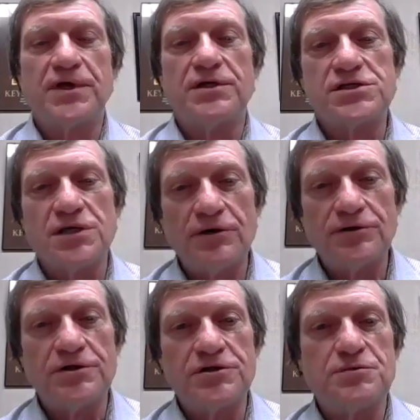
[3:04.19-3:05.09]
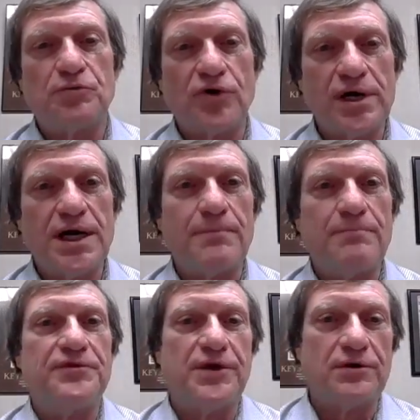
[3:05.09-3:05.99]
consultants bring
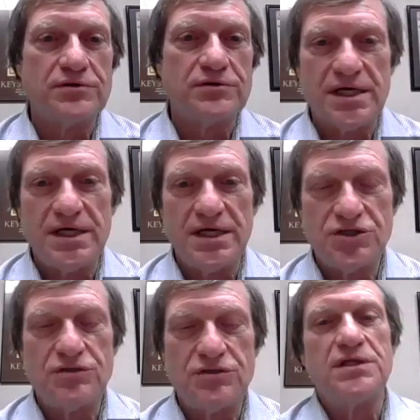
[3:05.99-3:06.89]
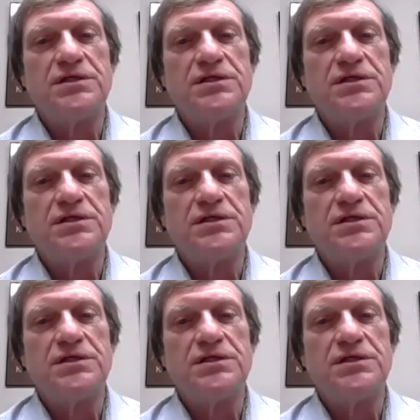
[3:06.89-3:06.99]
up those issues,